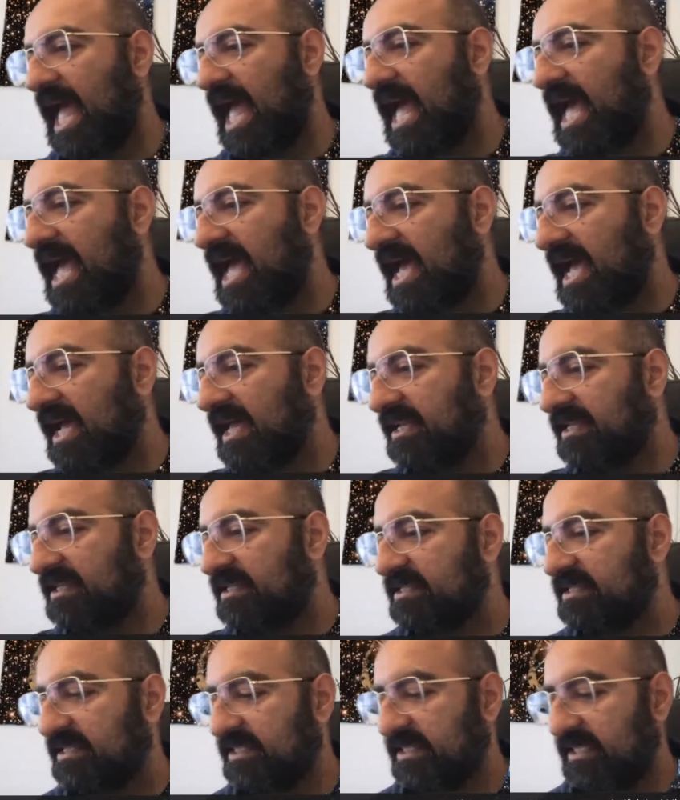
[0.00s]

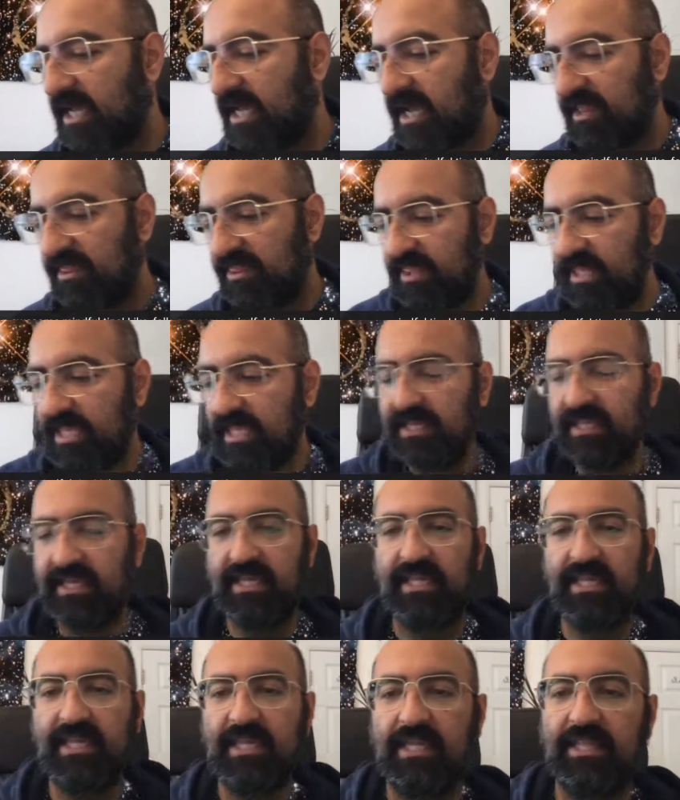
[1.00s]
And I
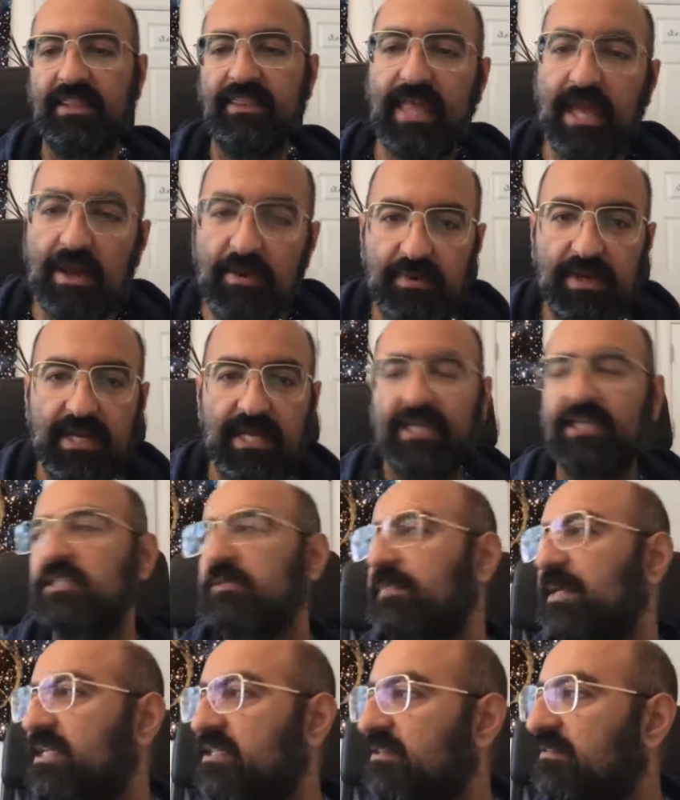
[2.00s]
think that
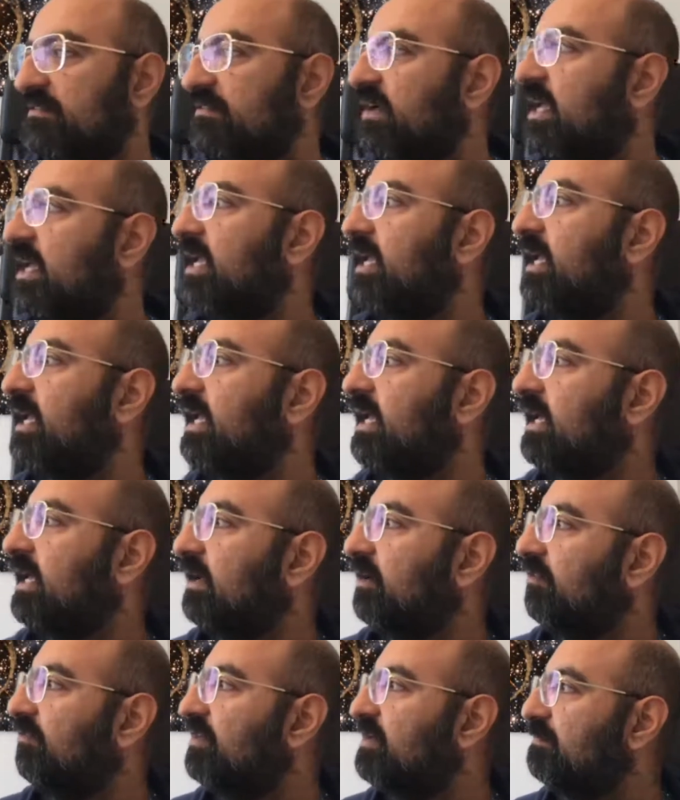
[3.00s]
works because of
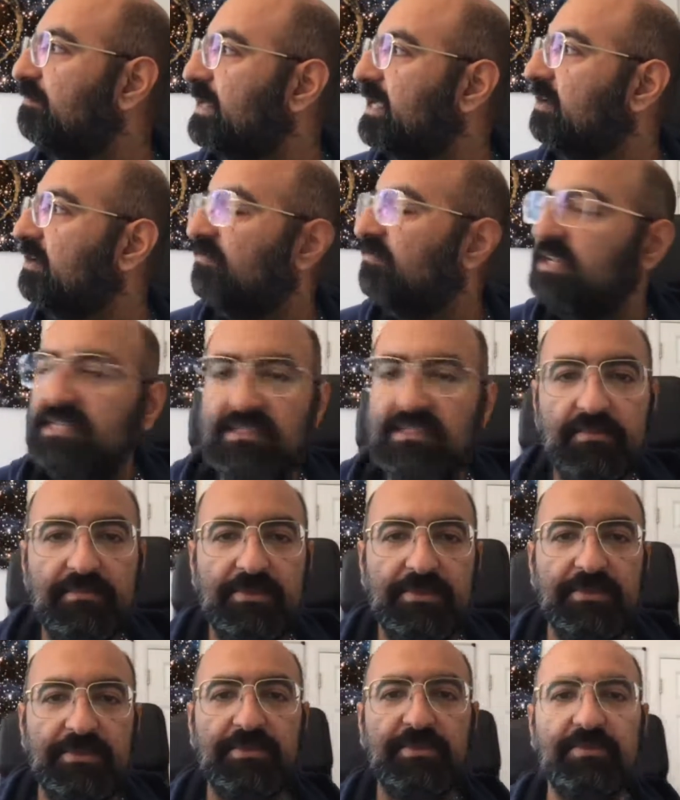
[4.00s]
being
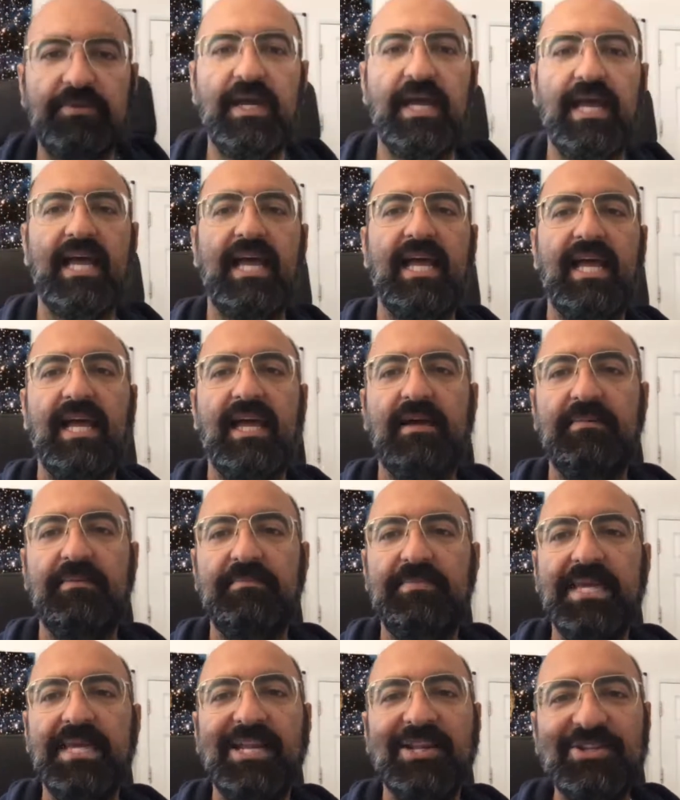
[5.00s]
reasonable,
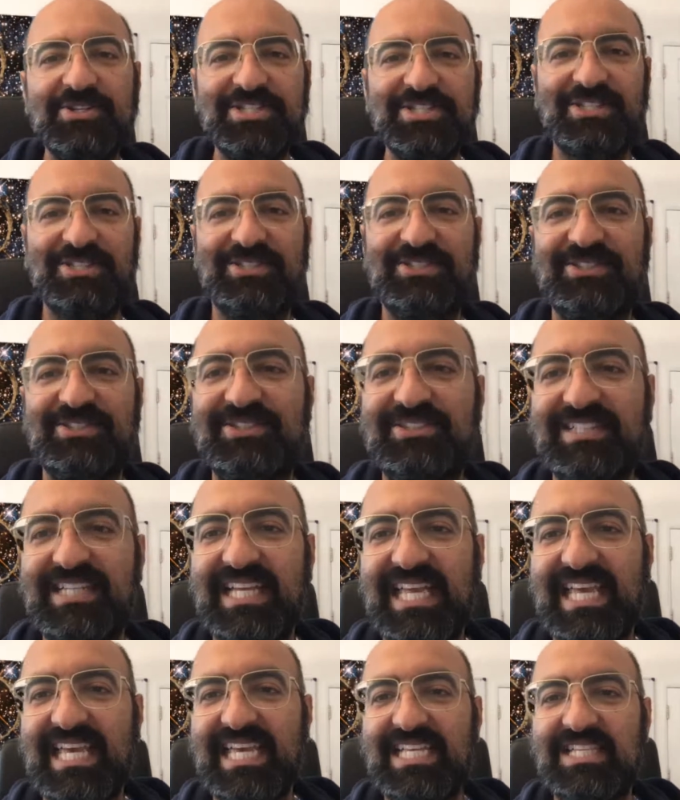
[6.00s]
being logical
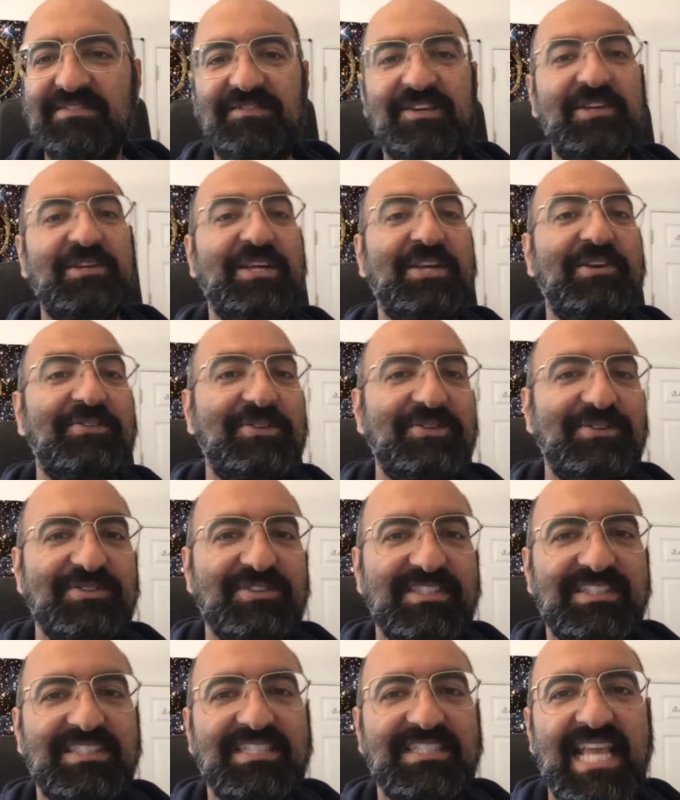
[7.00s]
is following
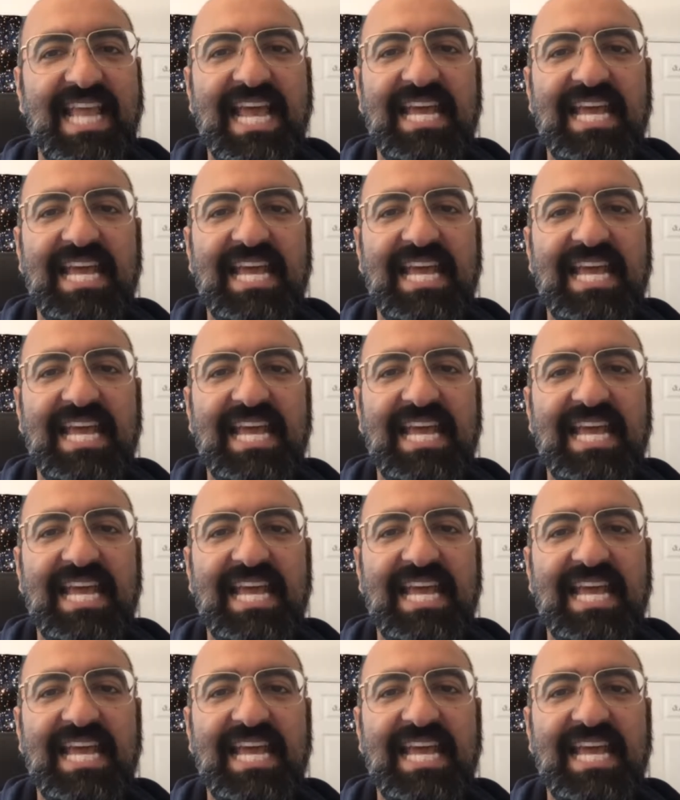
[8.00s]
rules.